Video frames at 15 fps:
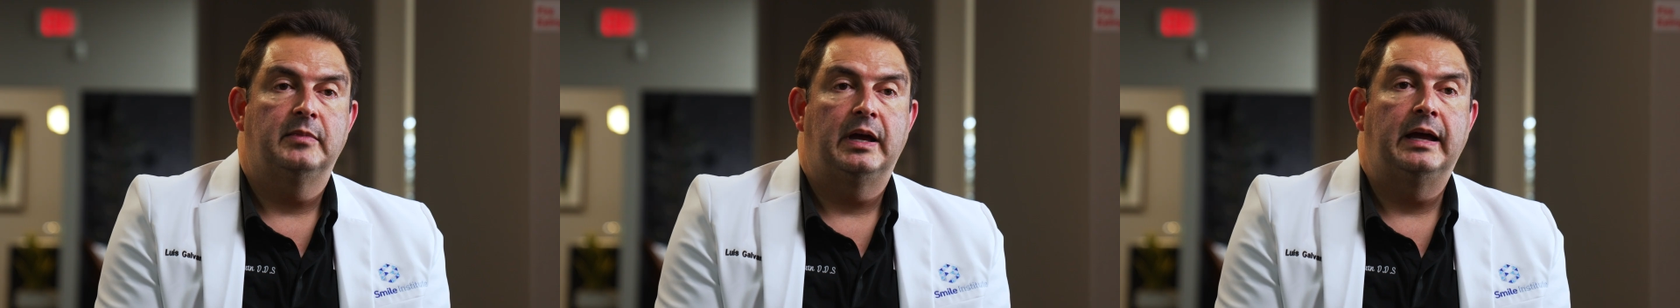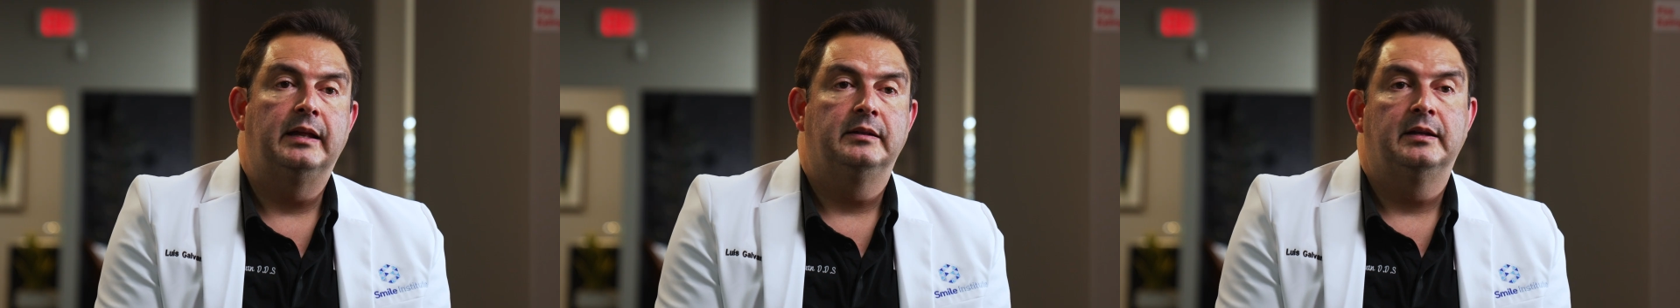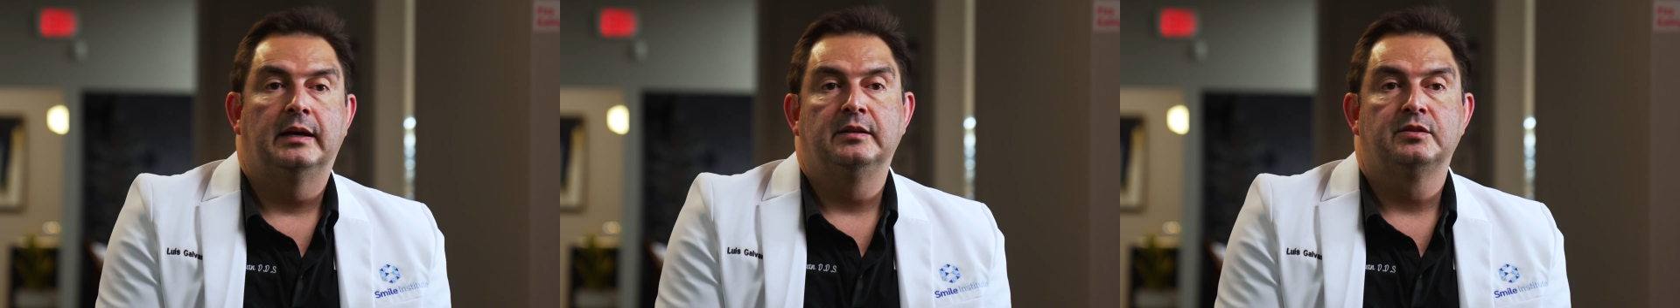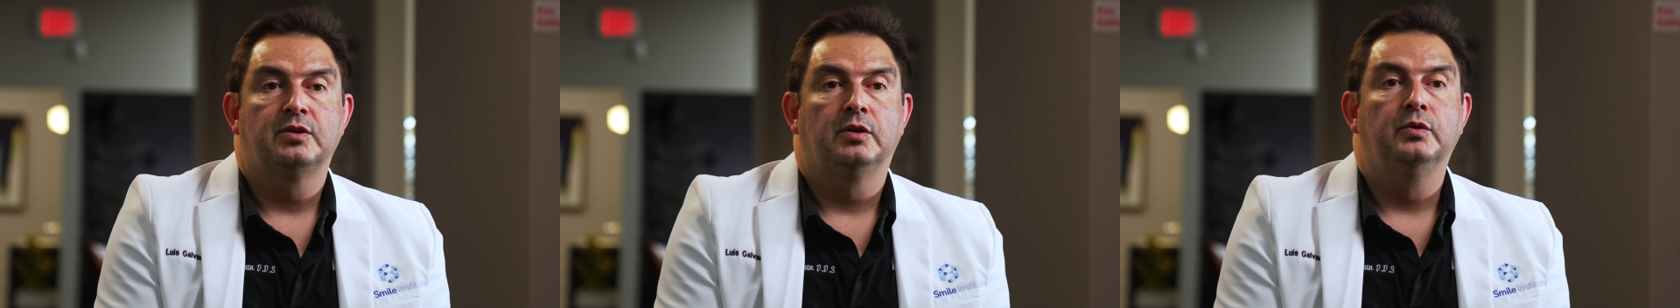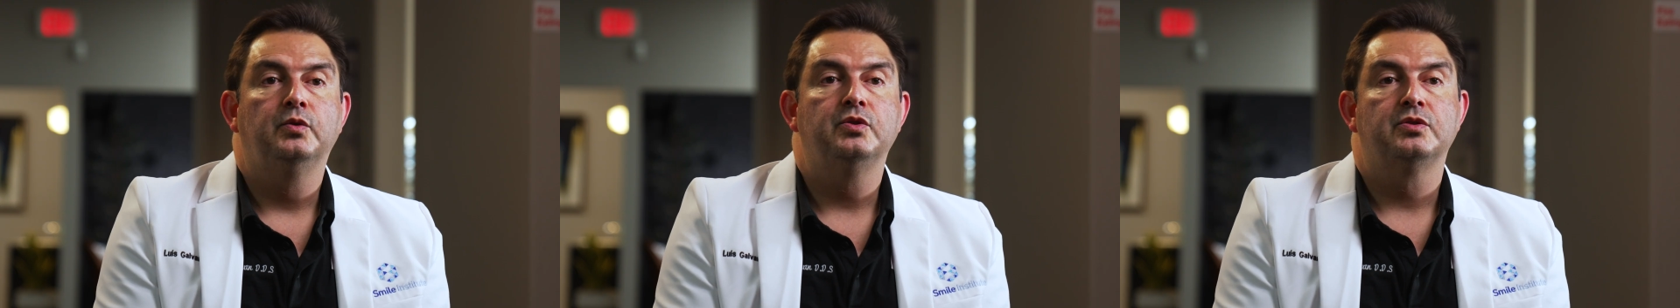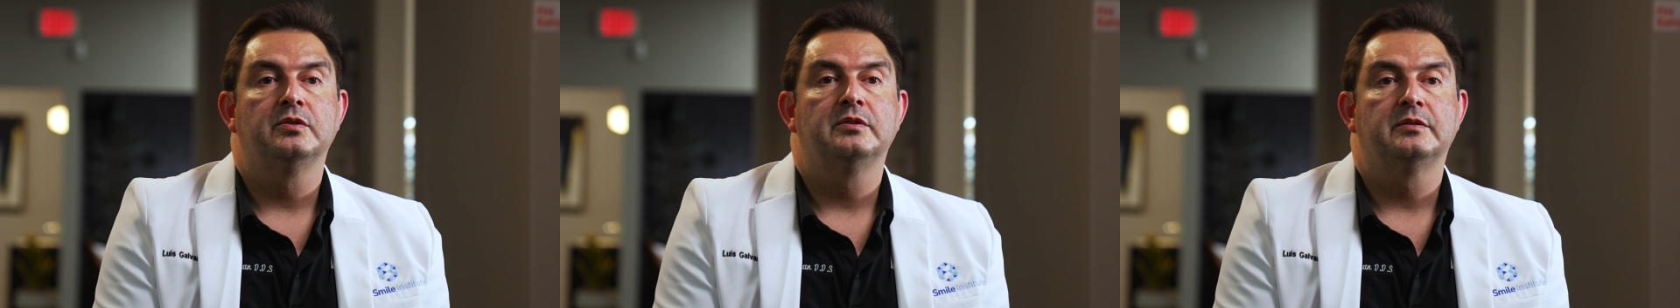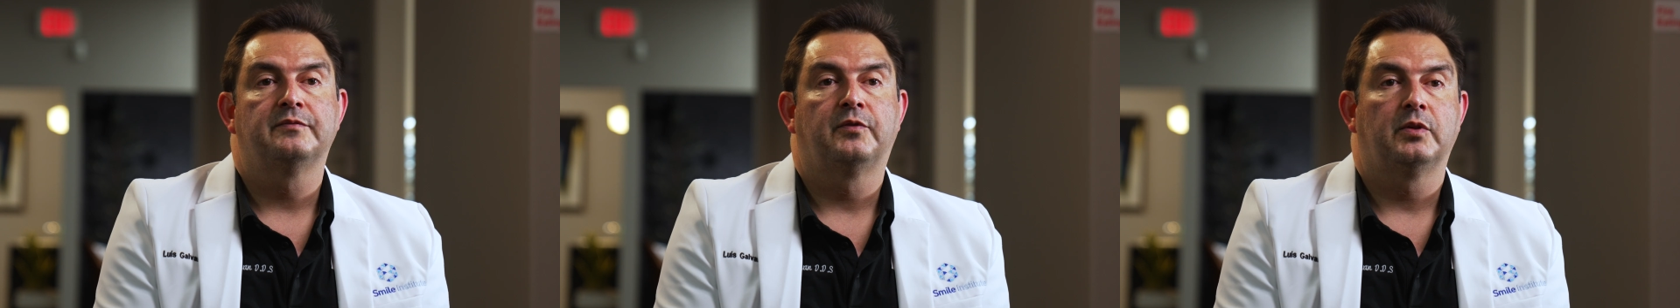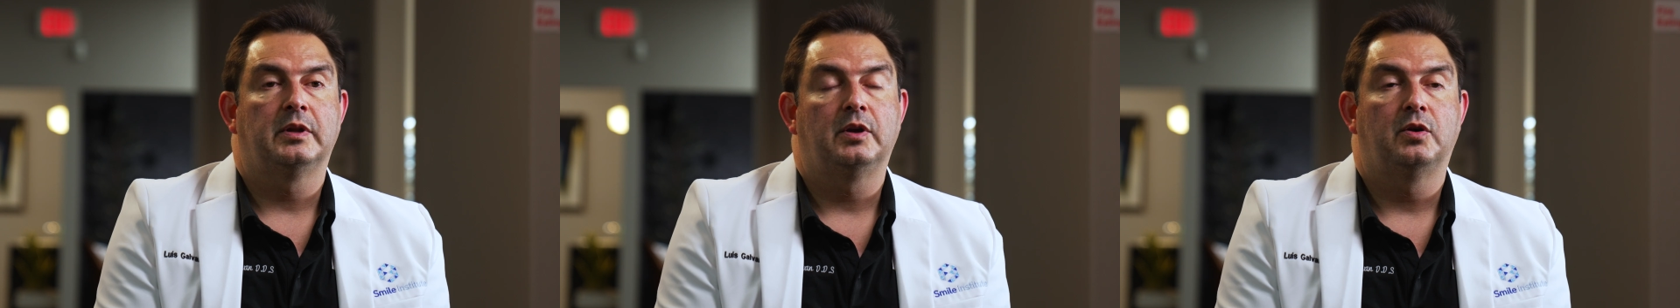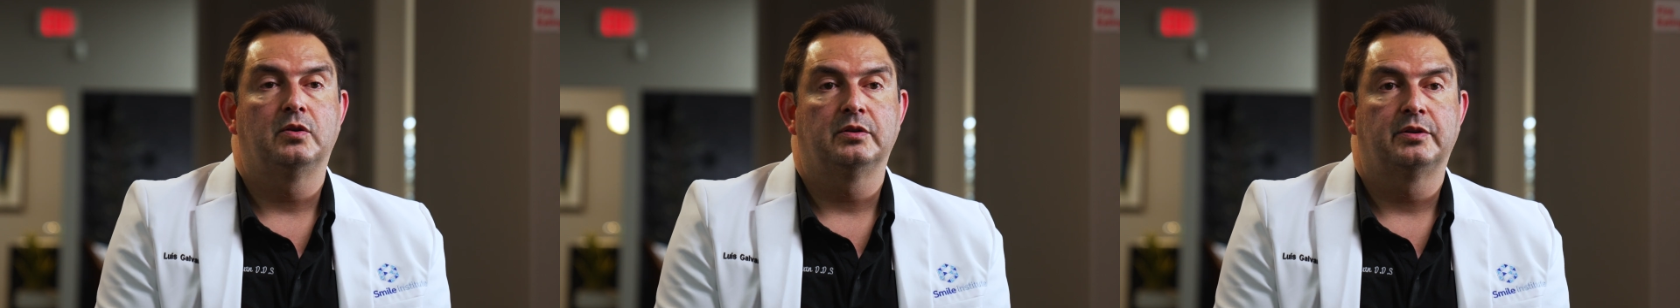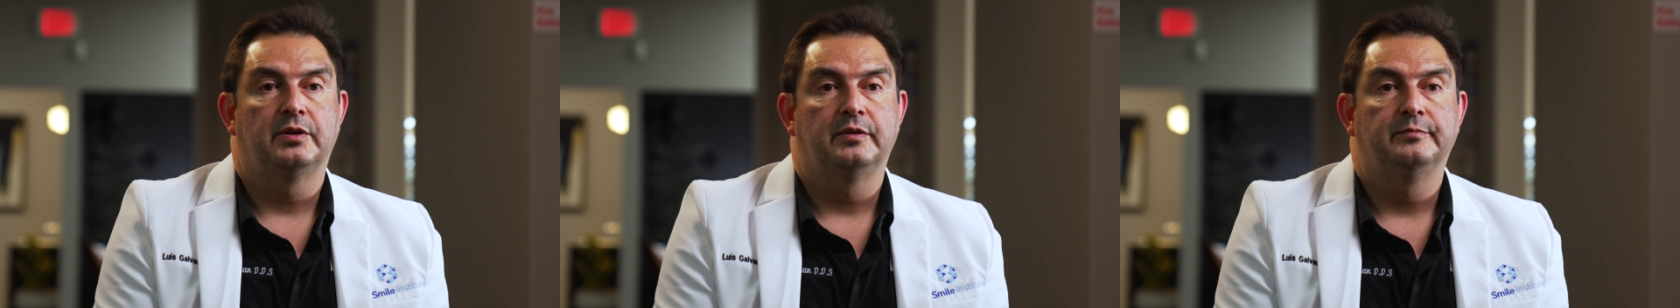and solutions for the
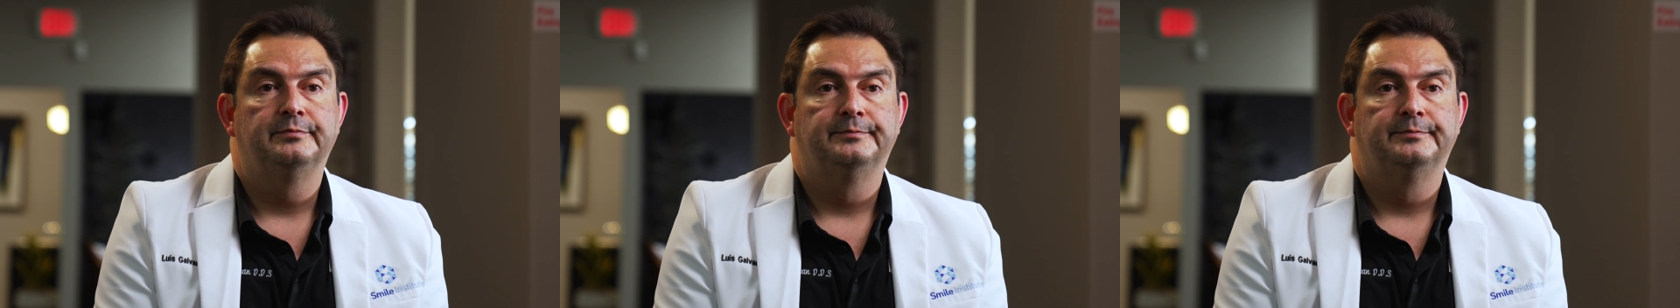long term.